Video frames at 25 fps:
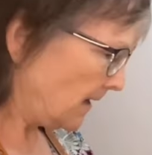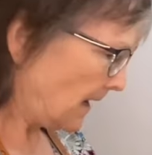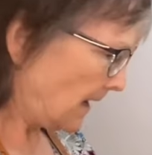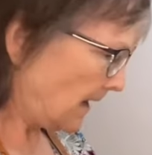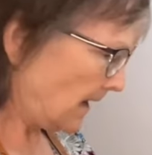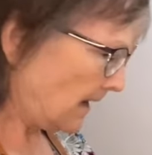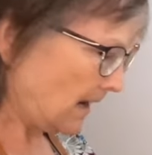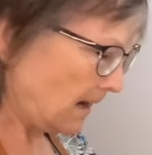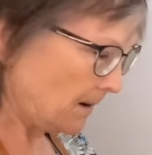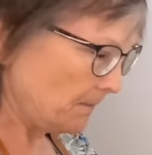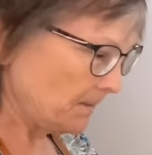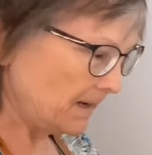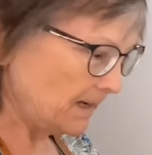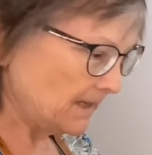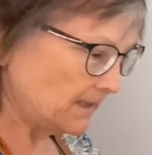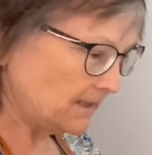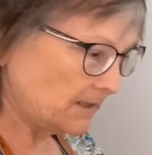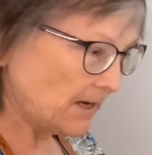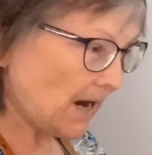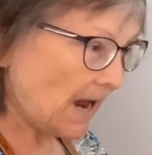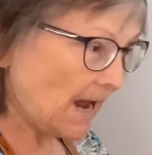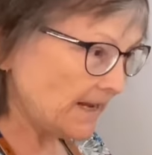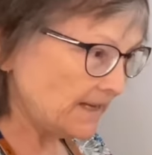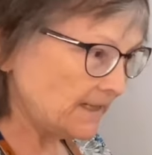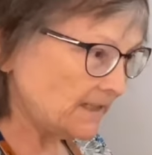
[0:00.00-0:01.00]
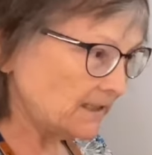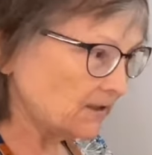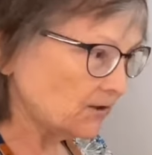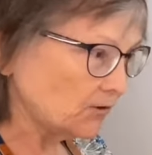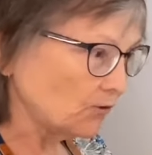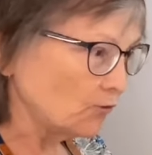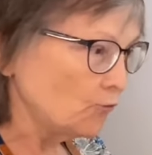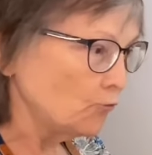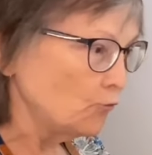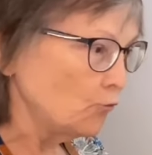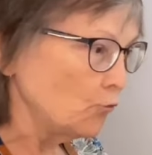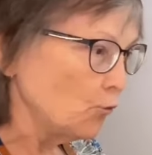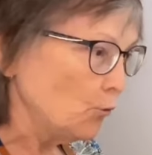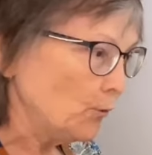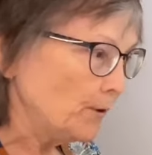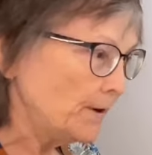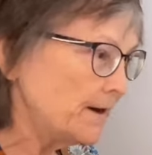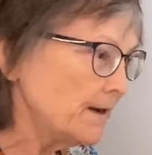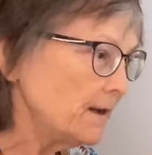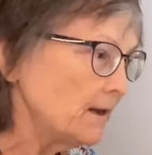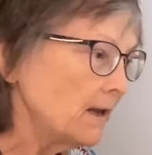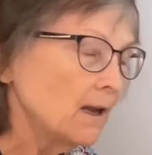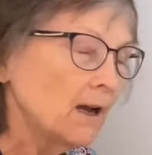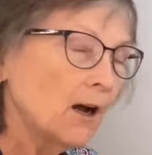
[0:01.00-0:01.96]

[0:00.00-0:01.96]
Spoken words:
It tastes good.